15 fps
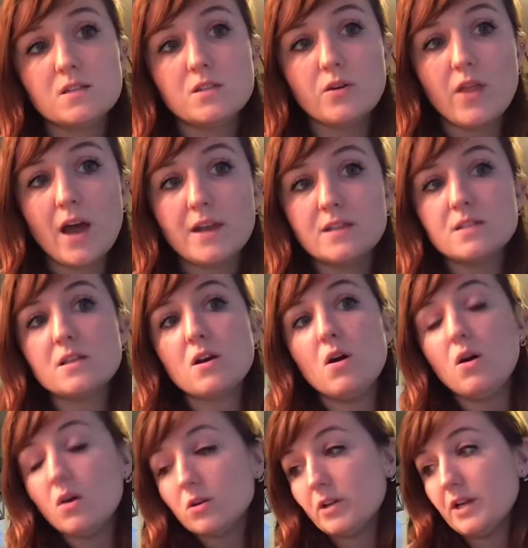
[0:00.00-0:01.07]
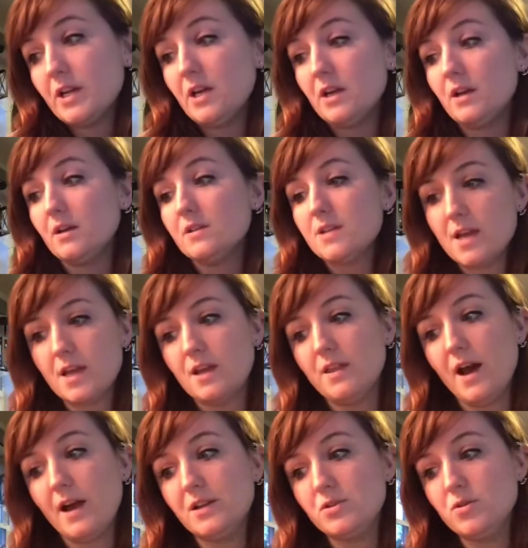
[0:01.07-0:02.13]
So that is already taking
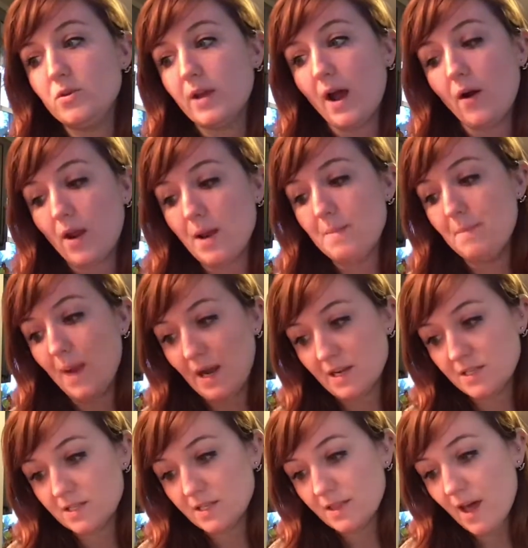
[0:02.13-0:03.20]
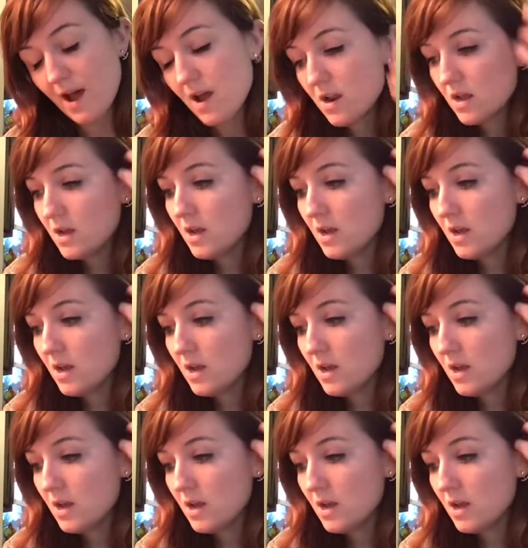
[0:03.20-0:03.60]
that into account and minusing that.